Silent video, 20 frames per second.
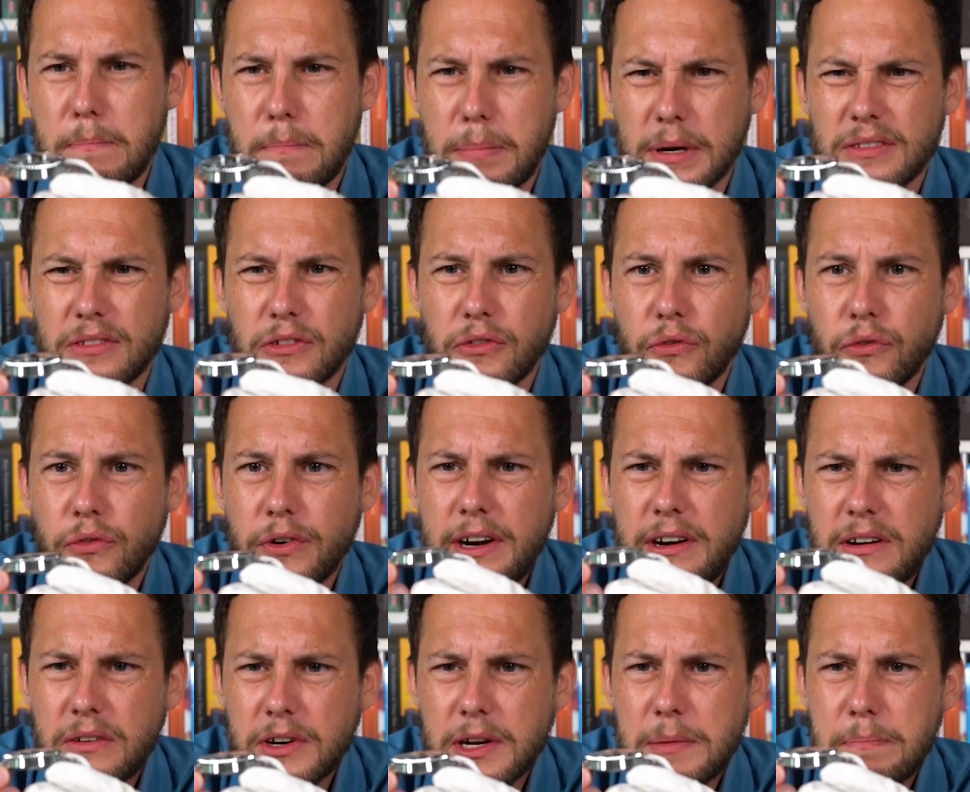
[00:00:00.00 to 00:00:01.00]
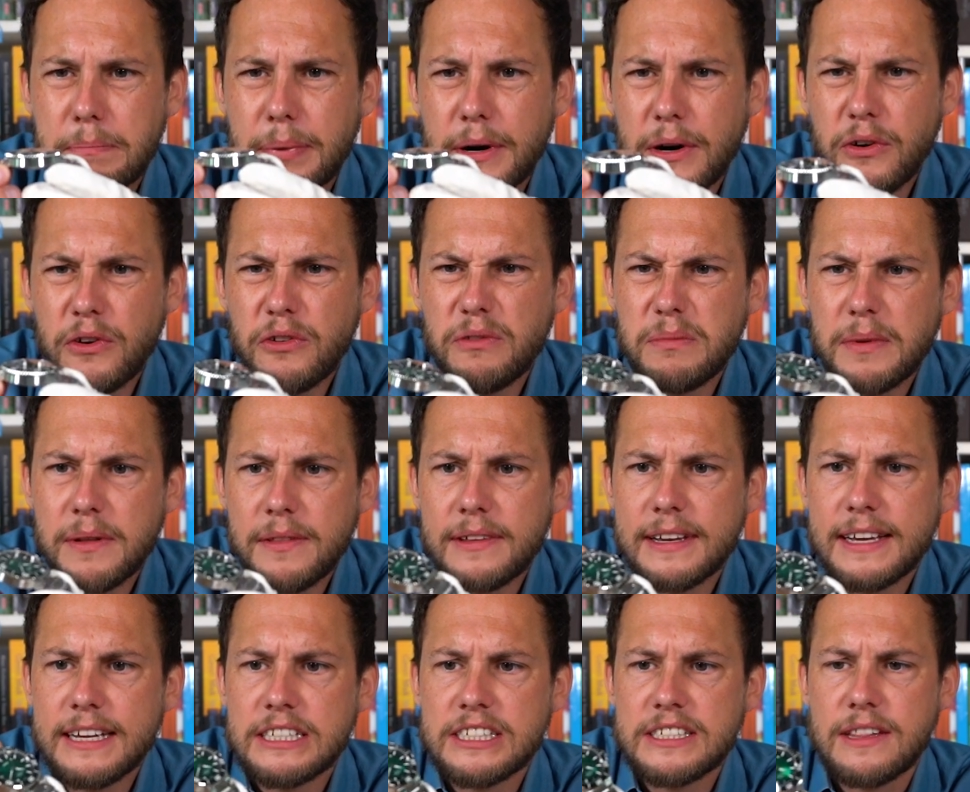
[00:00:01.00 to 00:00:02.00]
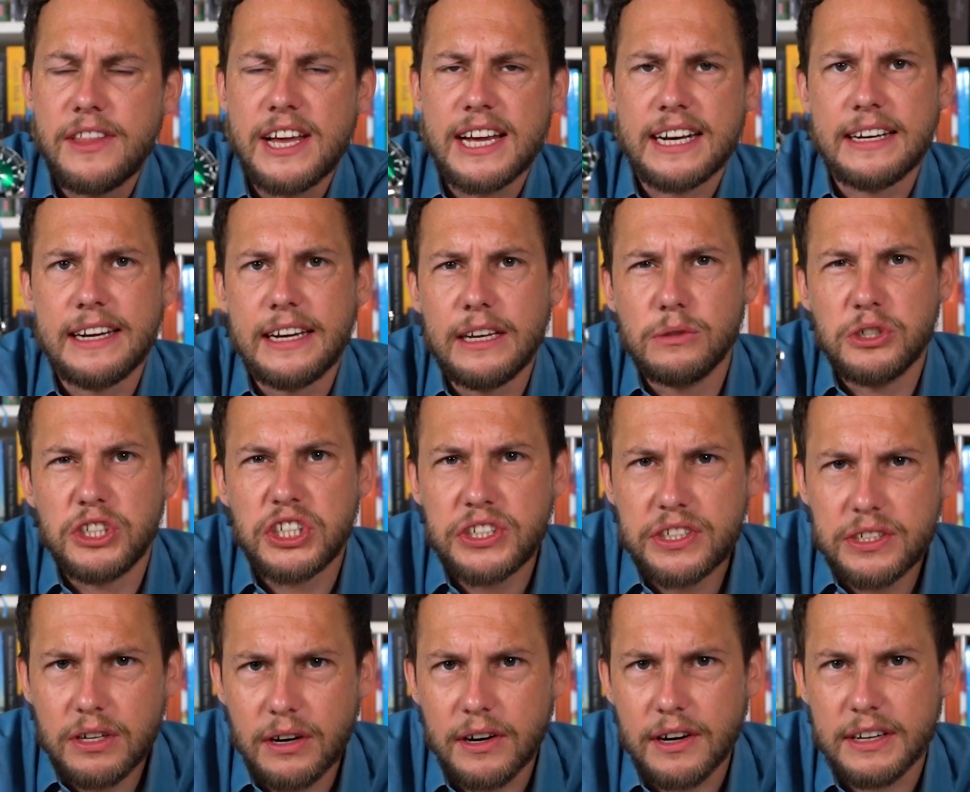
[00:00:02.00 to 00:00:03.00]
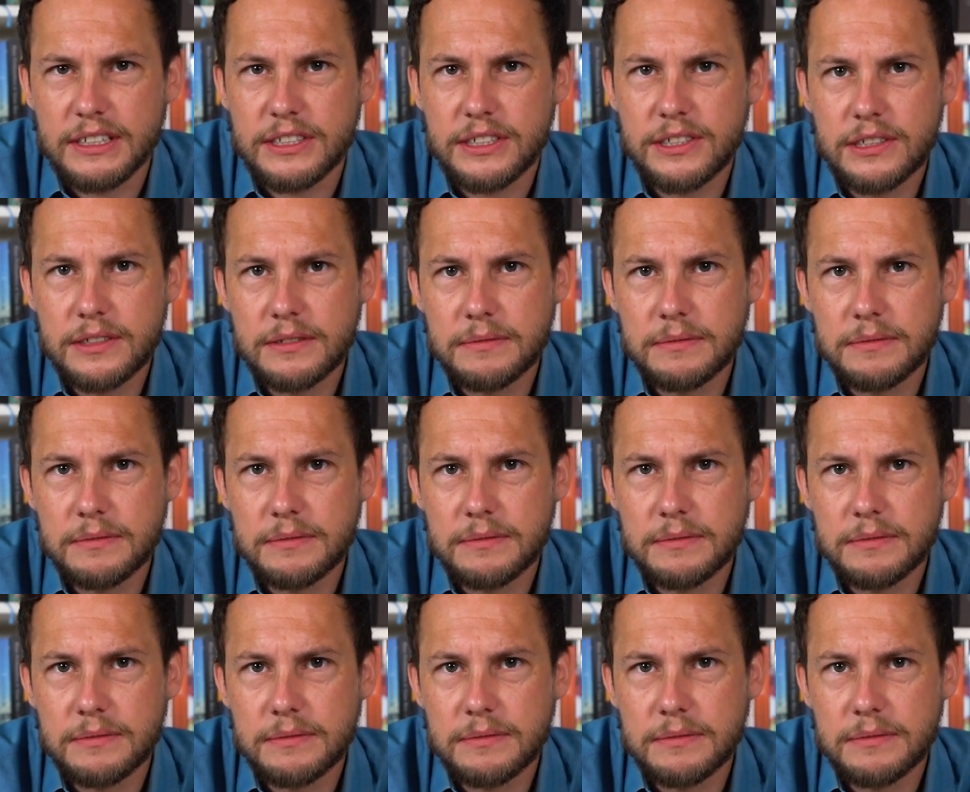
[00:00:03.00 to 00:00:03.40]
But the real improvement is that new size.